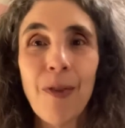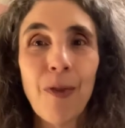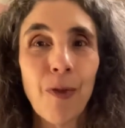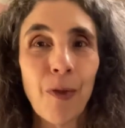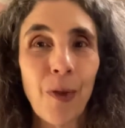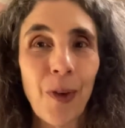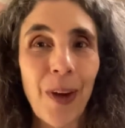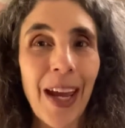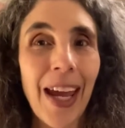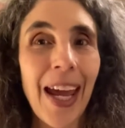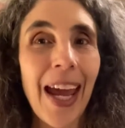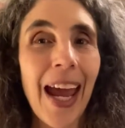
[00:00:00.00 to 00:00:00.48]

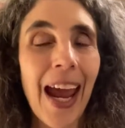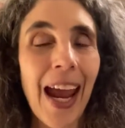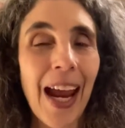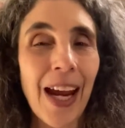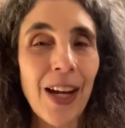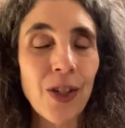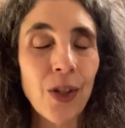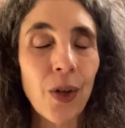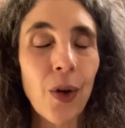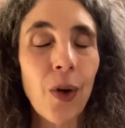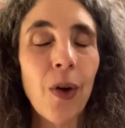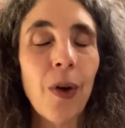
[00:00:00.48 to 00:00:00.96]
free
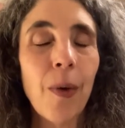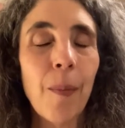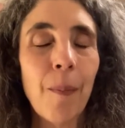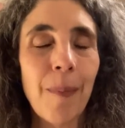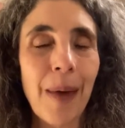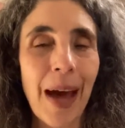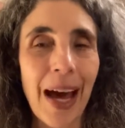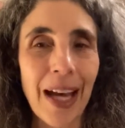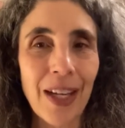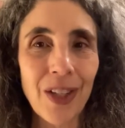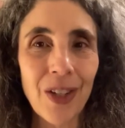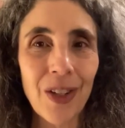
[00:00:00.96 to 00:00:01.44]
angel
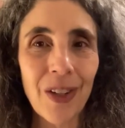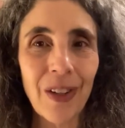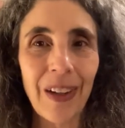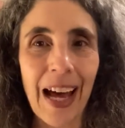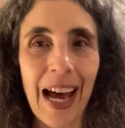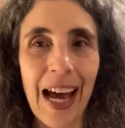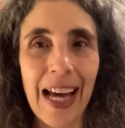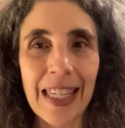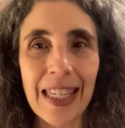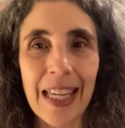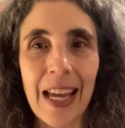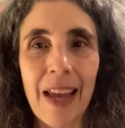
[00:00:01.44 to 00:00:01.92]

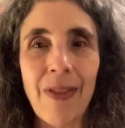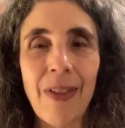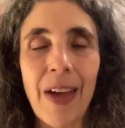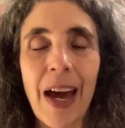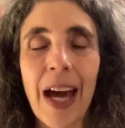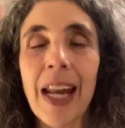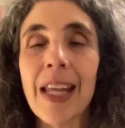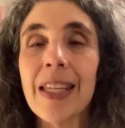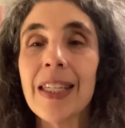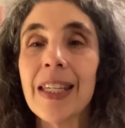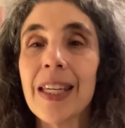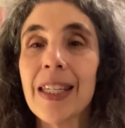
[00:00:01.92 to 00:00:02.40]
masterclass, and
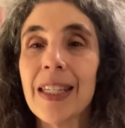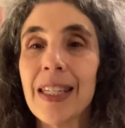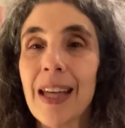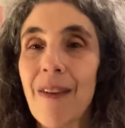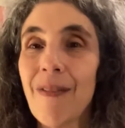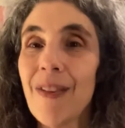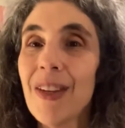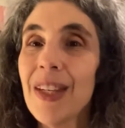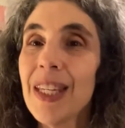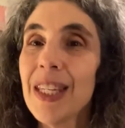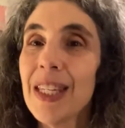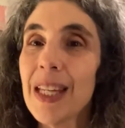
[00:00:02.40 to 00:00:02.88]
that is the
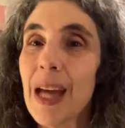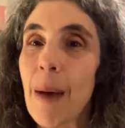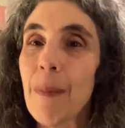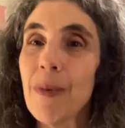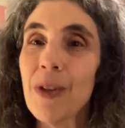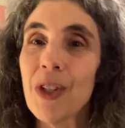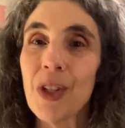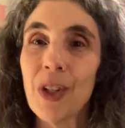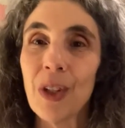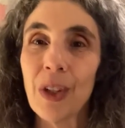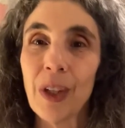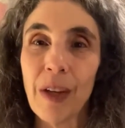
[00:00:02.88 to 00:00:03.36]
seven
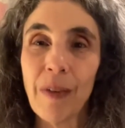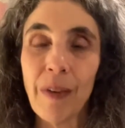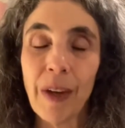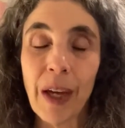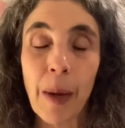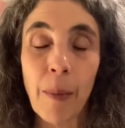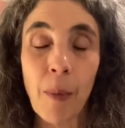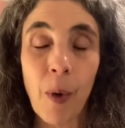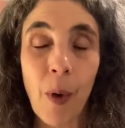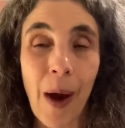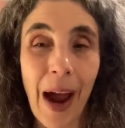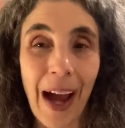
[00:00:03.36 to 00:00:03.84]
steps to
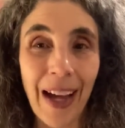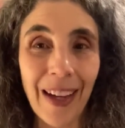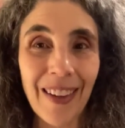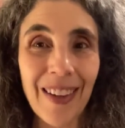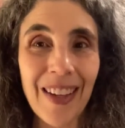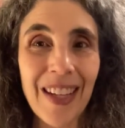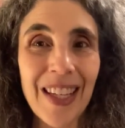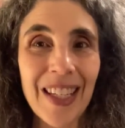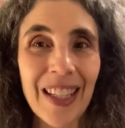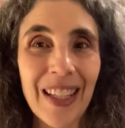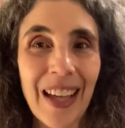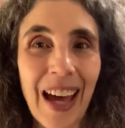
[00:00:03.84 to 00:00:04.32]
living a
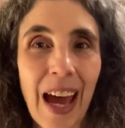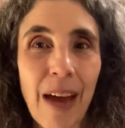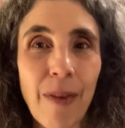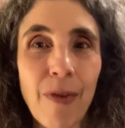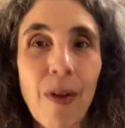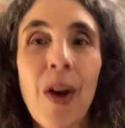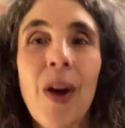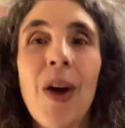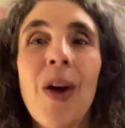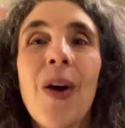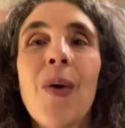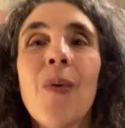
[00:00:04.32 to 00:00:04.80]
miraculous
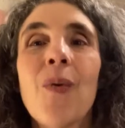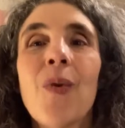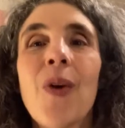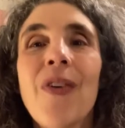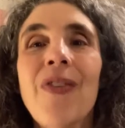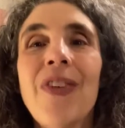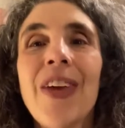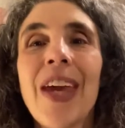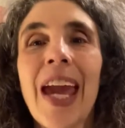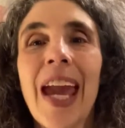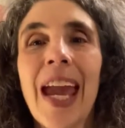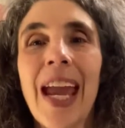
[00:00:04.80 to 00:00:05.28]
life
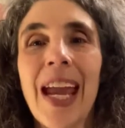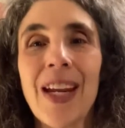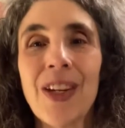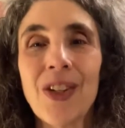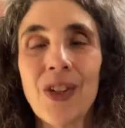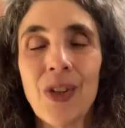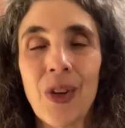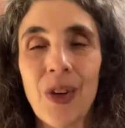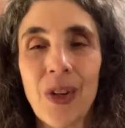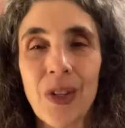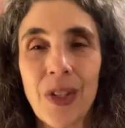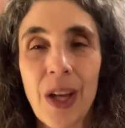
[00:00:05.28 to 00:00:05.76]
with the
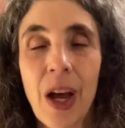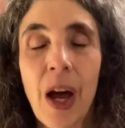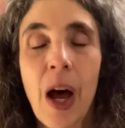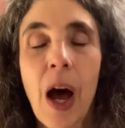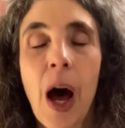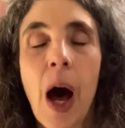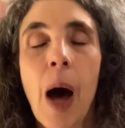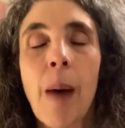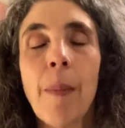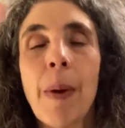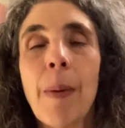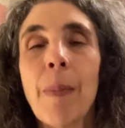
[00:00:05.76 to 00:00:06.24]
angels.
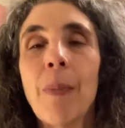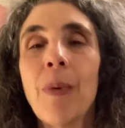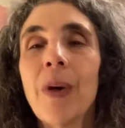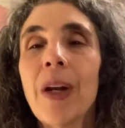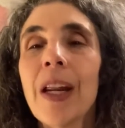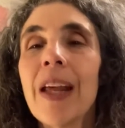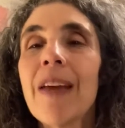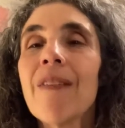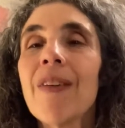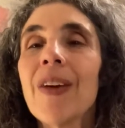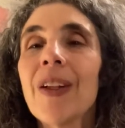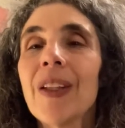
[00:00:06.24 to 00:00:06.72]
I'll be
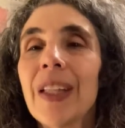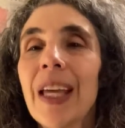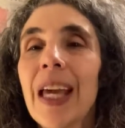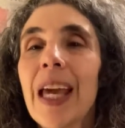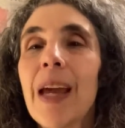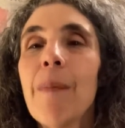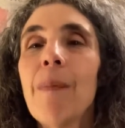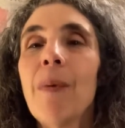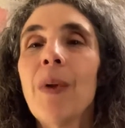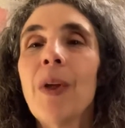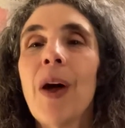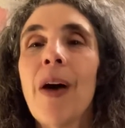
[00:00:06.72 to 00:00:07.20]
putting the
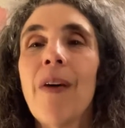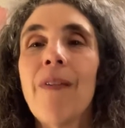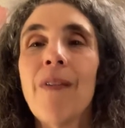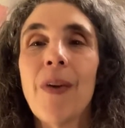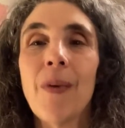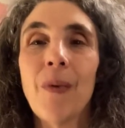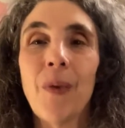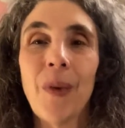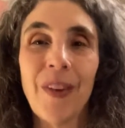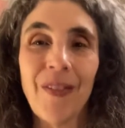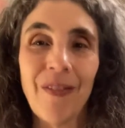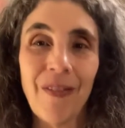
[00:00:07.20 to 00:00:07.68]
link below
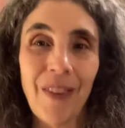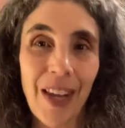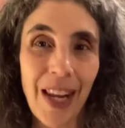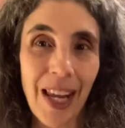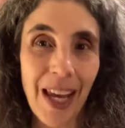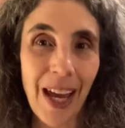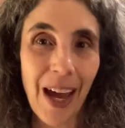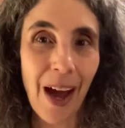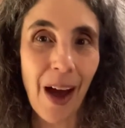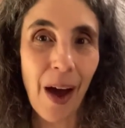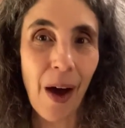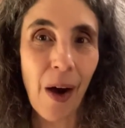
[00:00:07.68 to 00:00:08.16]
the
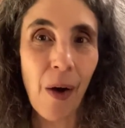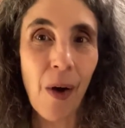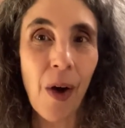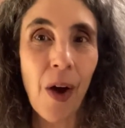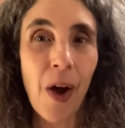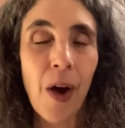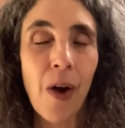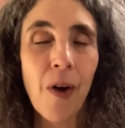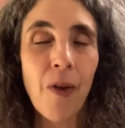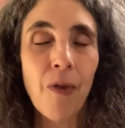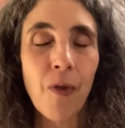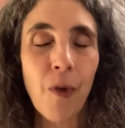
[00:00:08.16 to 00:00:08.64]
video
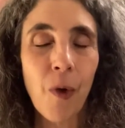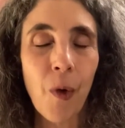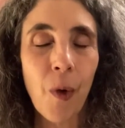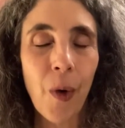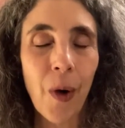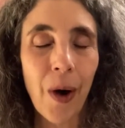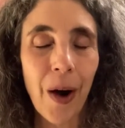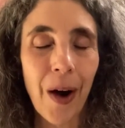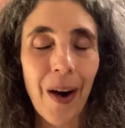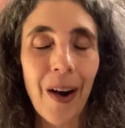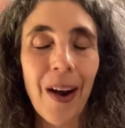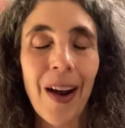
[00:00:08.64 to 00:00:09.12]

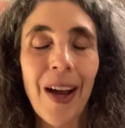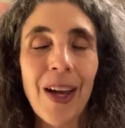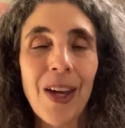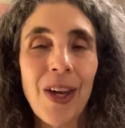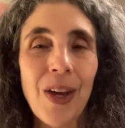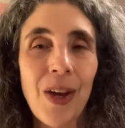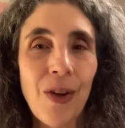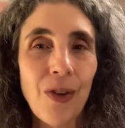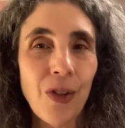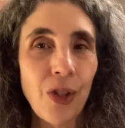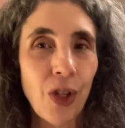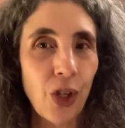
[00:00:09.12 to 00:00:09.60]
for
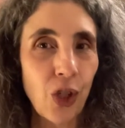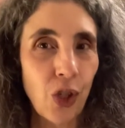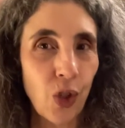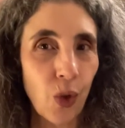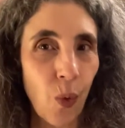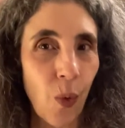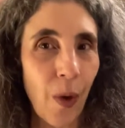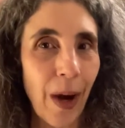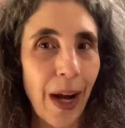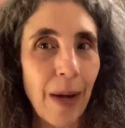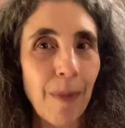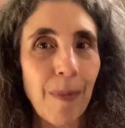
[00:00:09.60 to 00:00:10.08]
you to
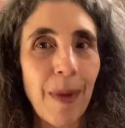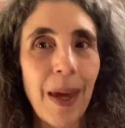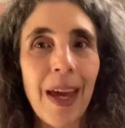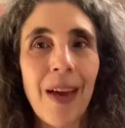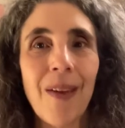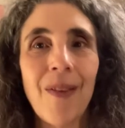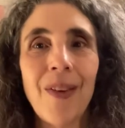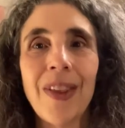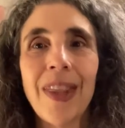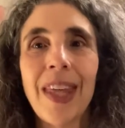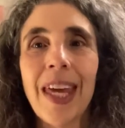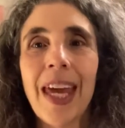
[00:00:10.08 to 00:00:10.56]
join me
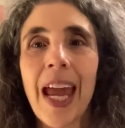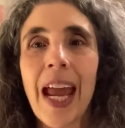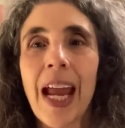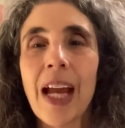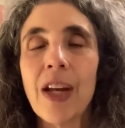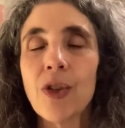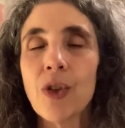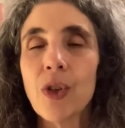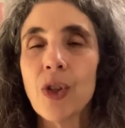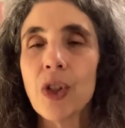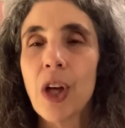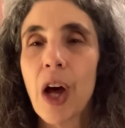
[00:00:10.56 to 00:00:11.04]
with the
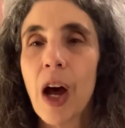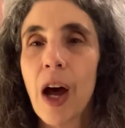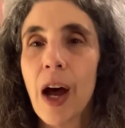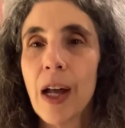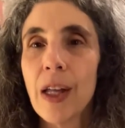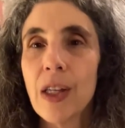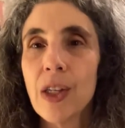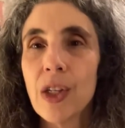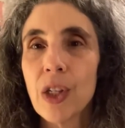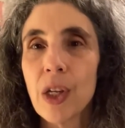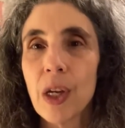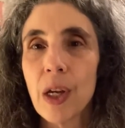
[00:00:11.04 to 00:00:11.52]
angels
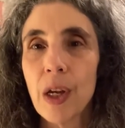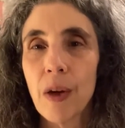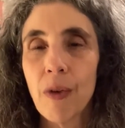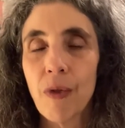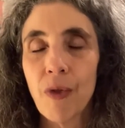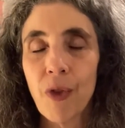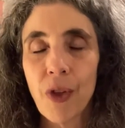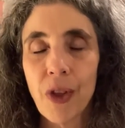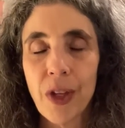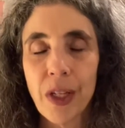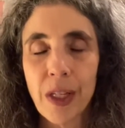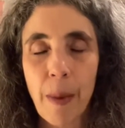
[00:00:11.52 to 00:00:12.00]
on Zoom
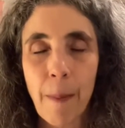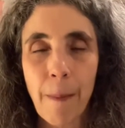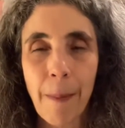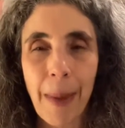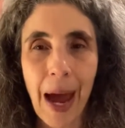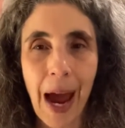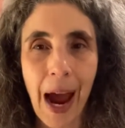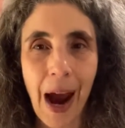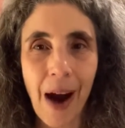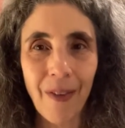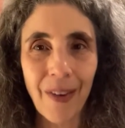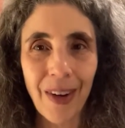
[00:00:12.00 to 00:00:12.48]
for this
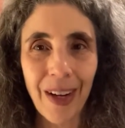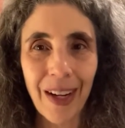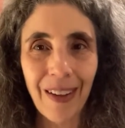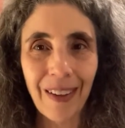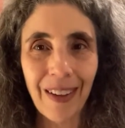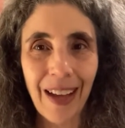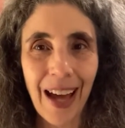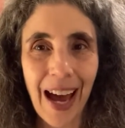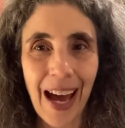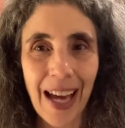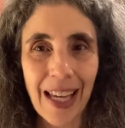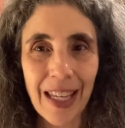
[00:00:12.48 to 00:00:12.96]
empowering
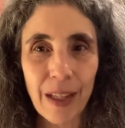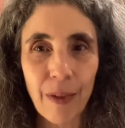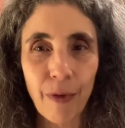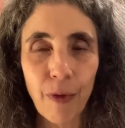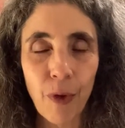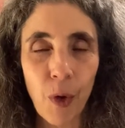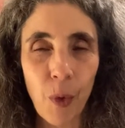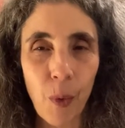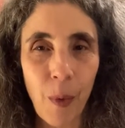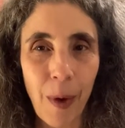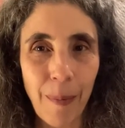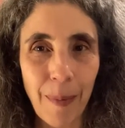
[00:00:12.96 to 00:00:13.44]
class
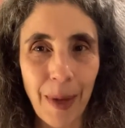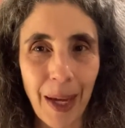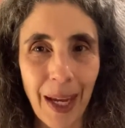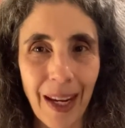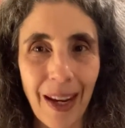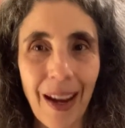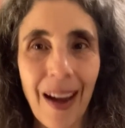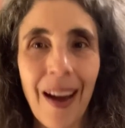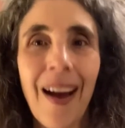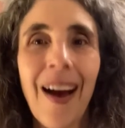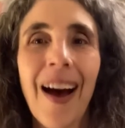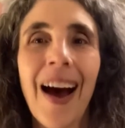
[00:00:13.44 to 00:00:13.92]
for
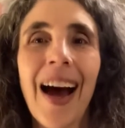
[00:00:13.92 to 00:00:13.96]
women.